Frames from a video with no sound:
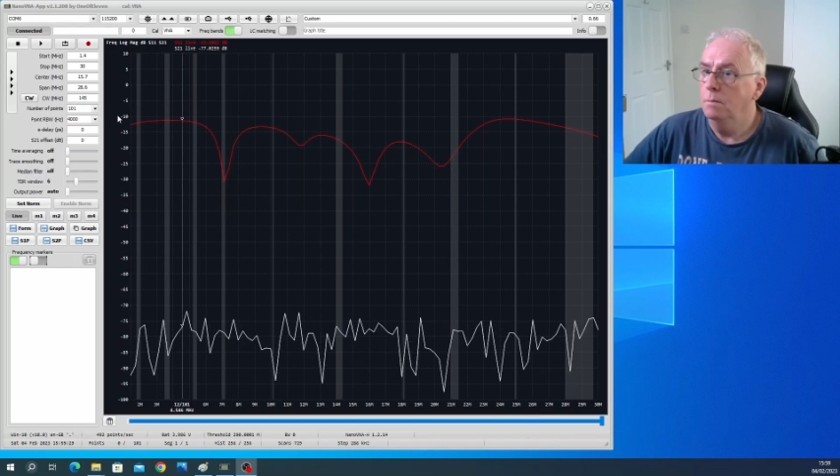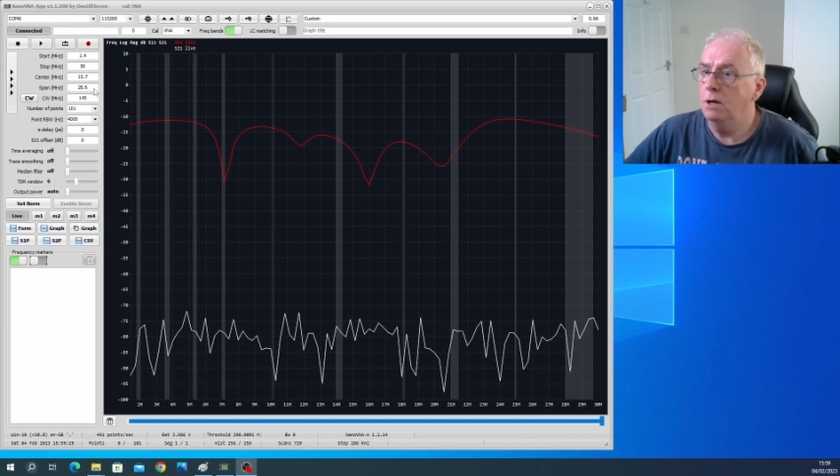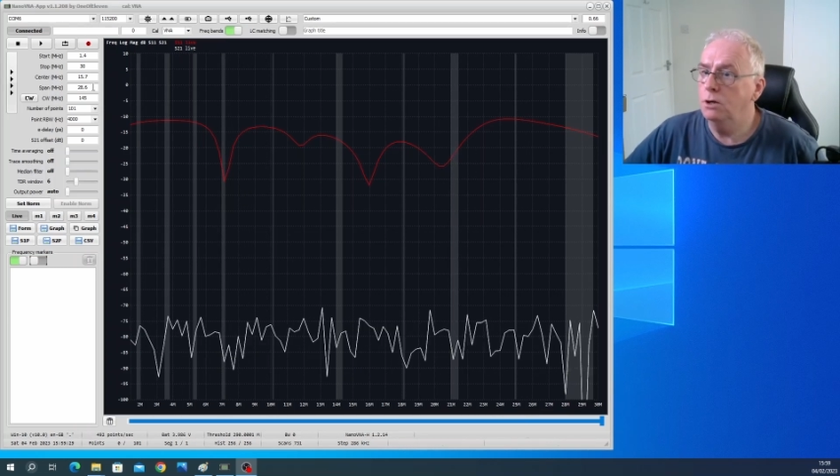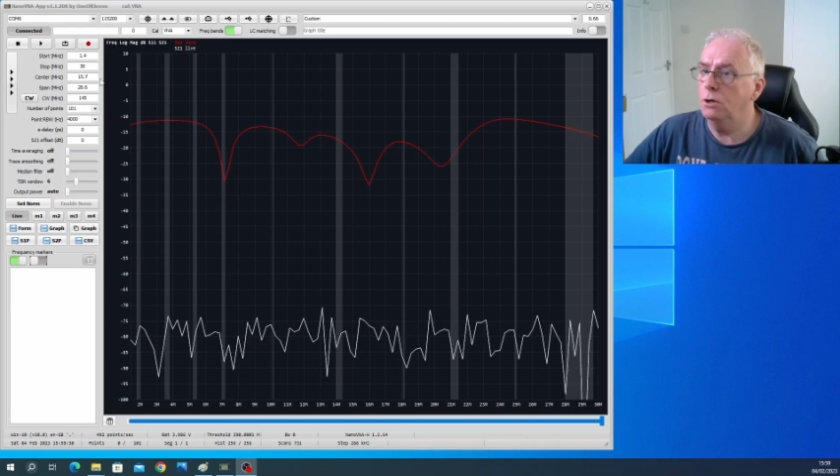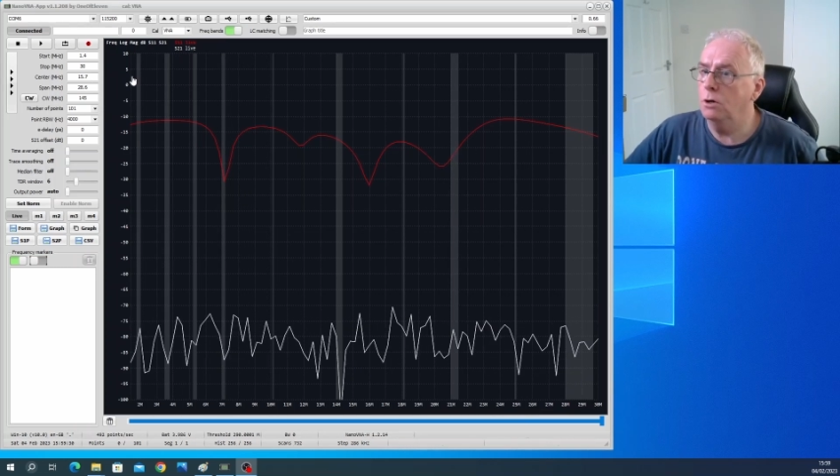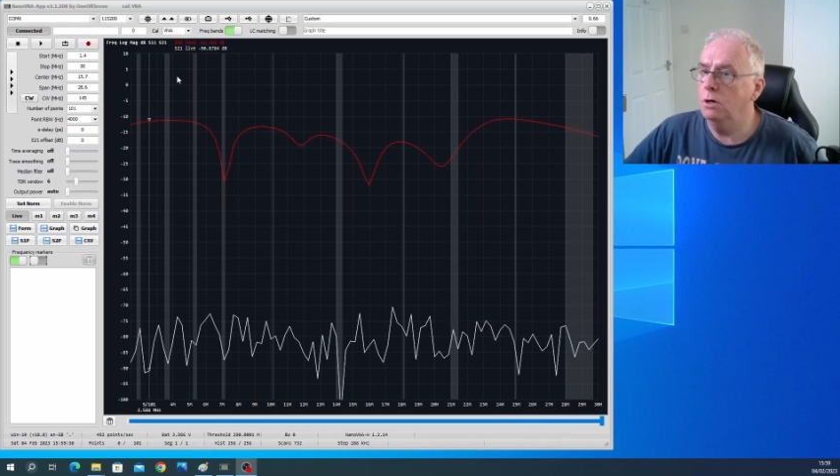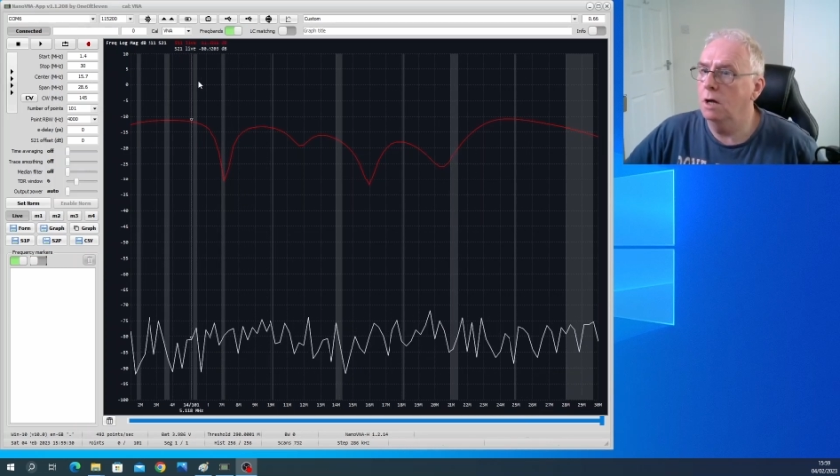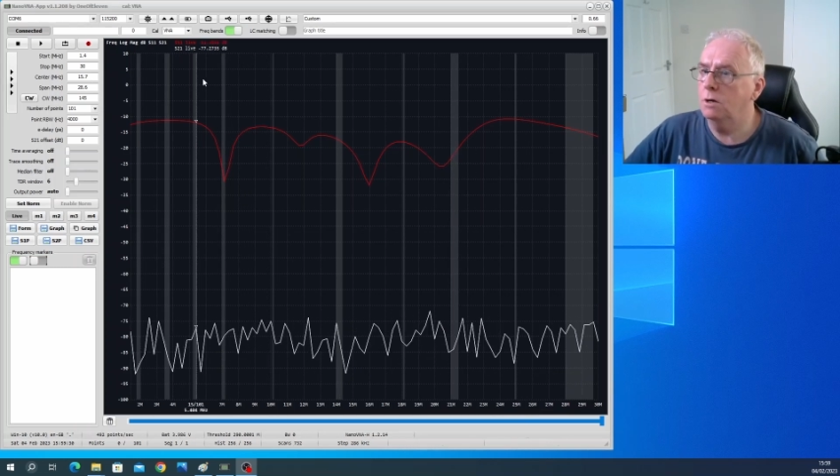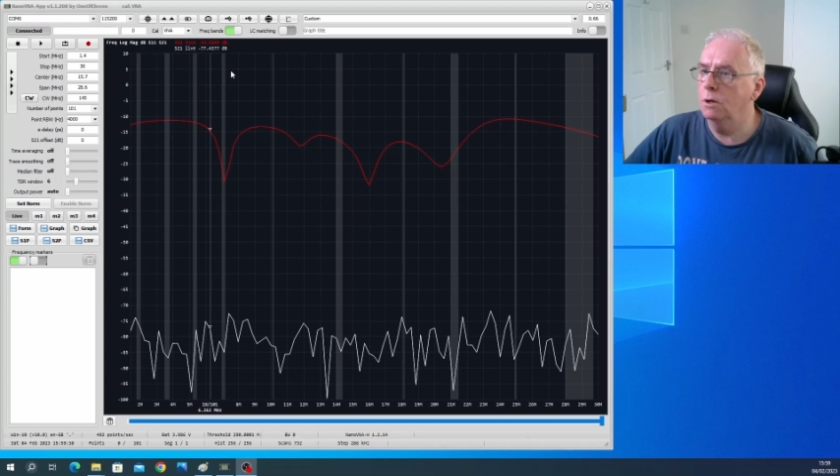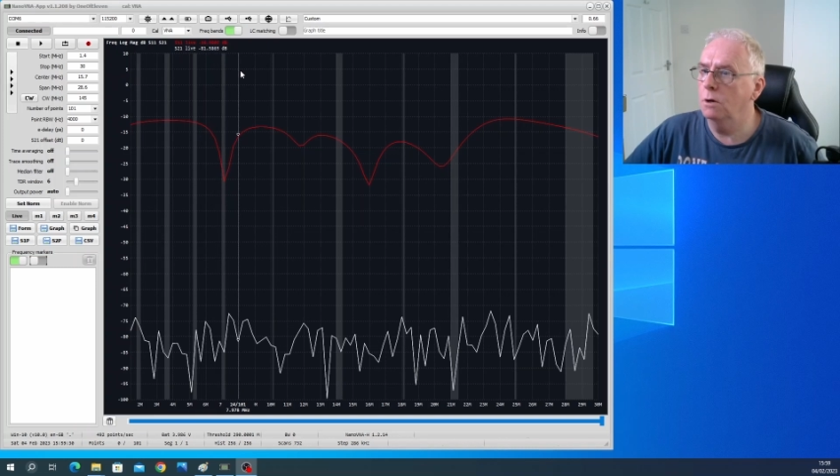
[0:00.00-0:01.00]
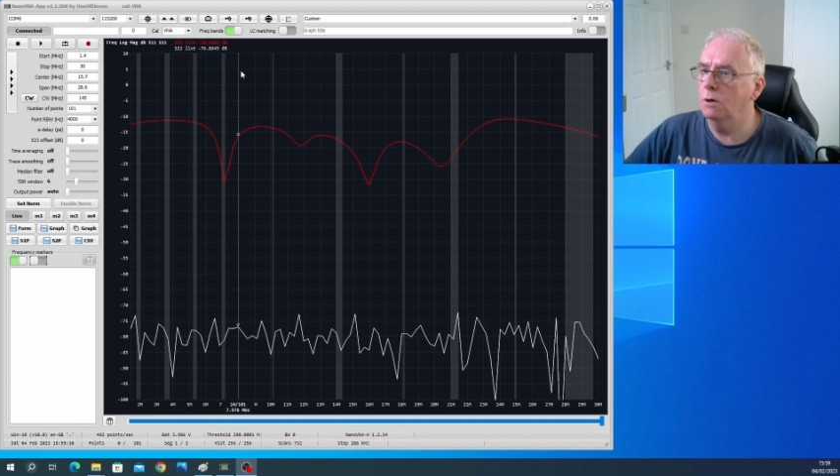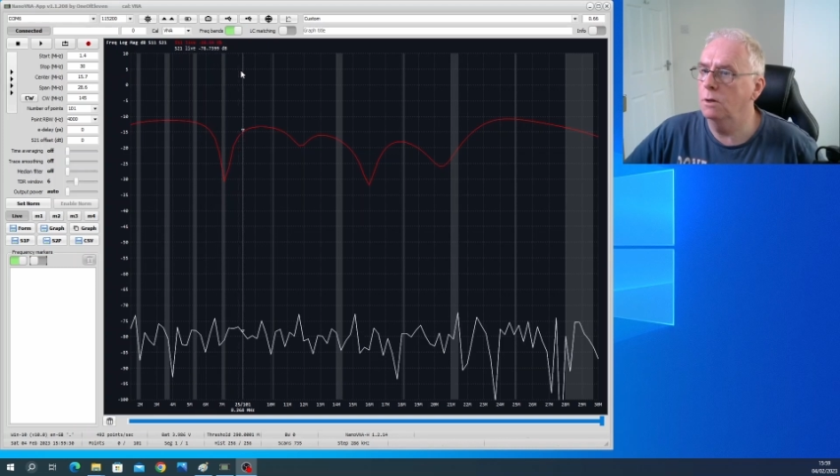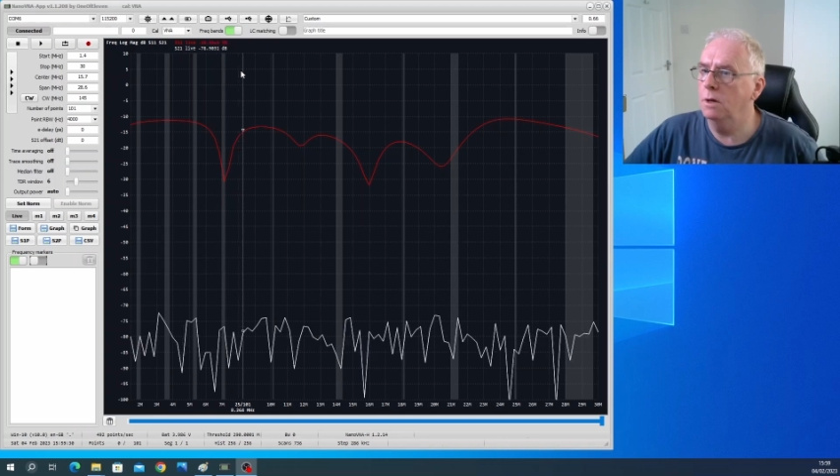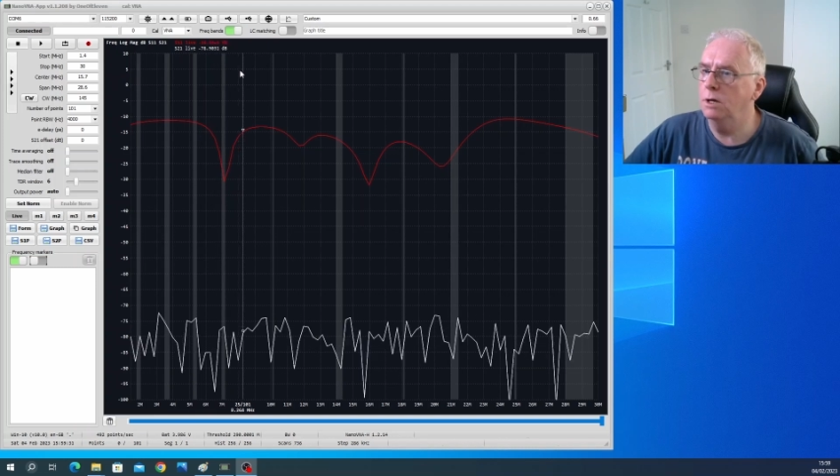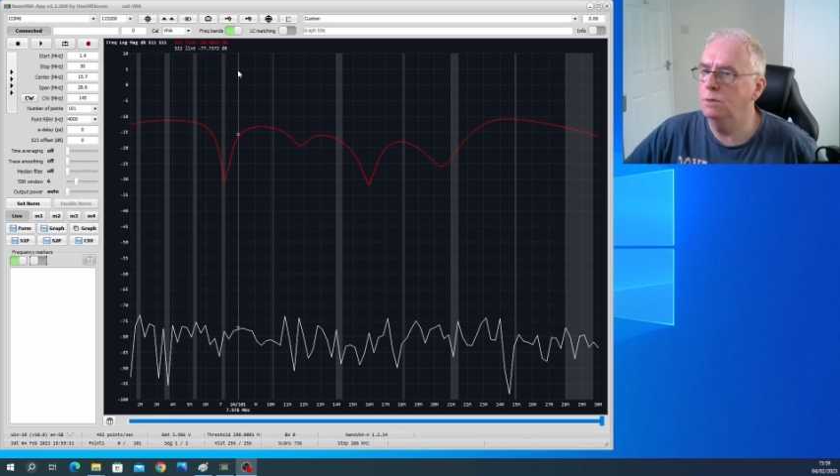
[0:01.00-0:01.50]
I just thought you'd like a look
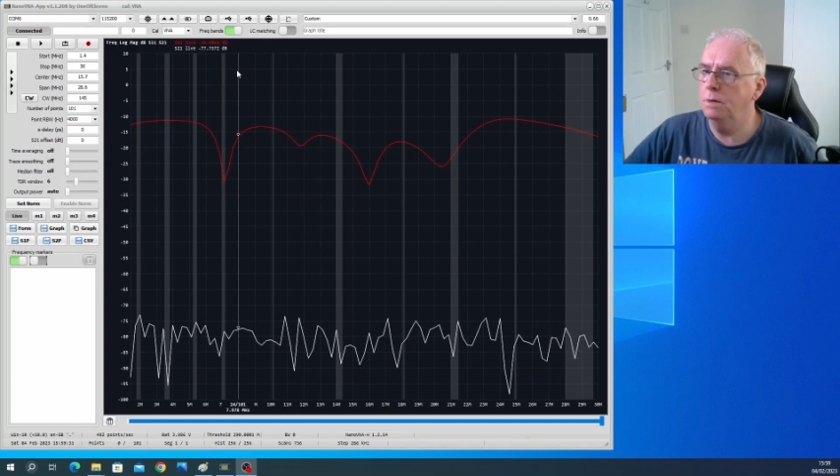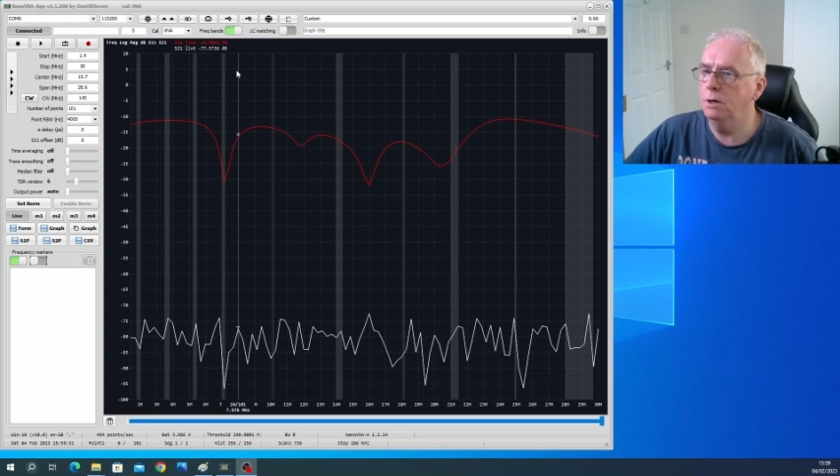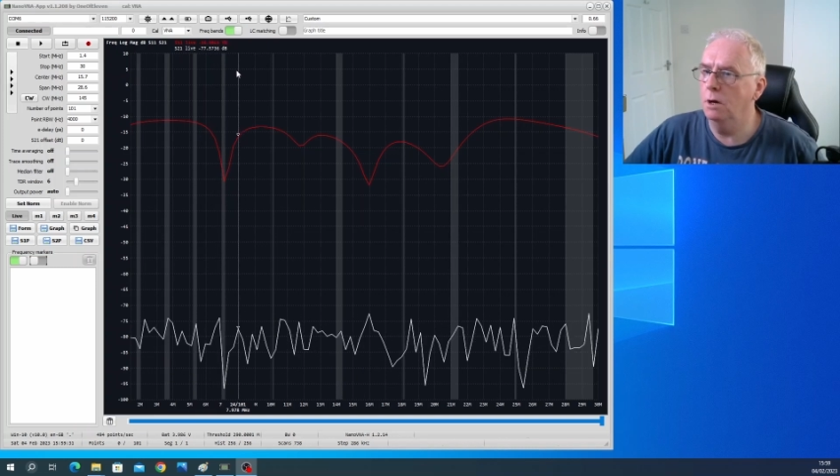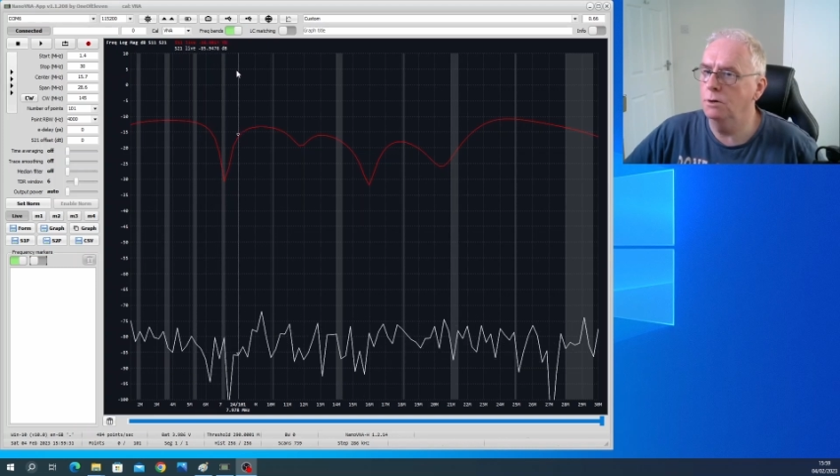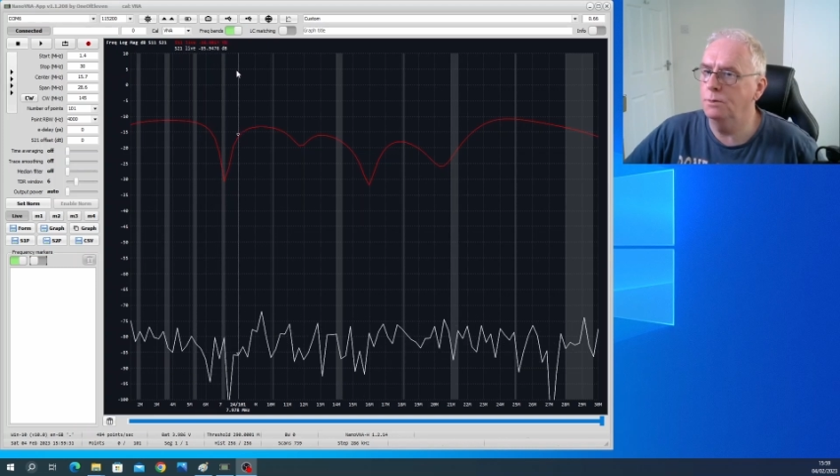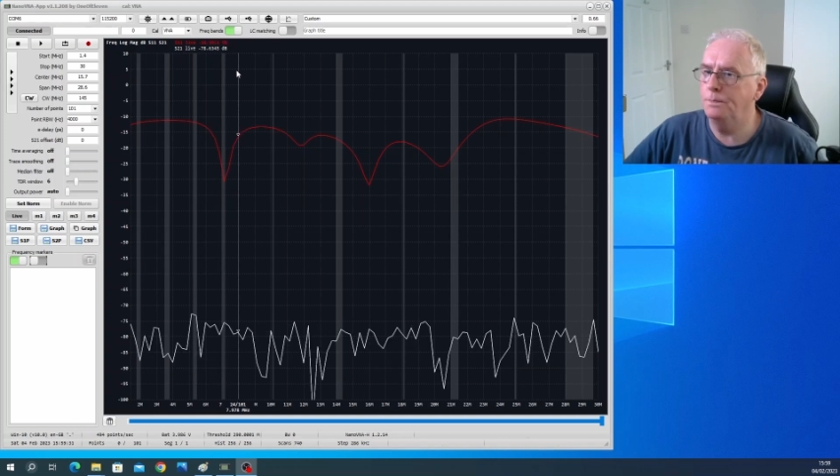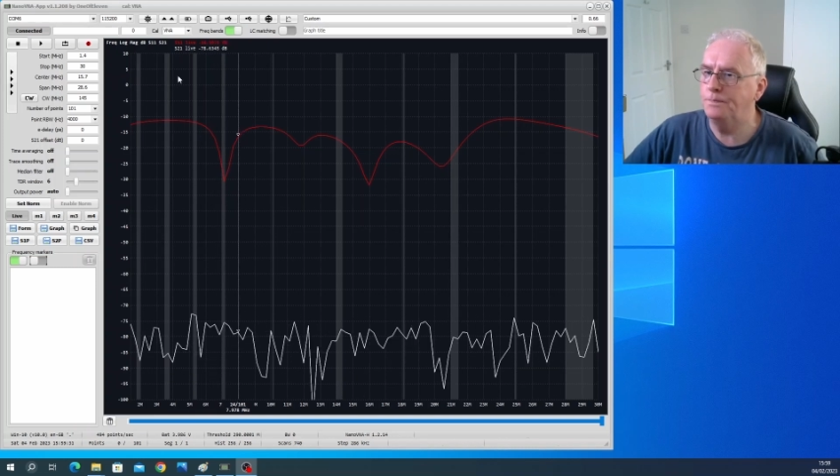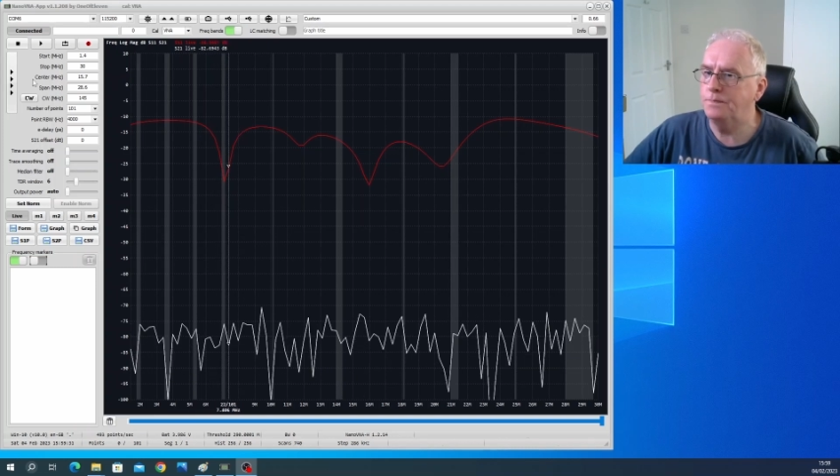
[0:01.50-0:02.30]
at this because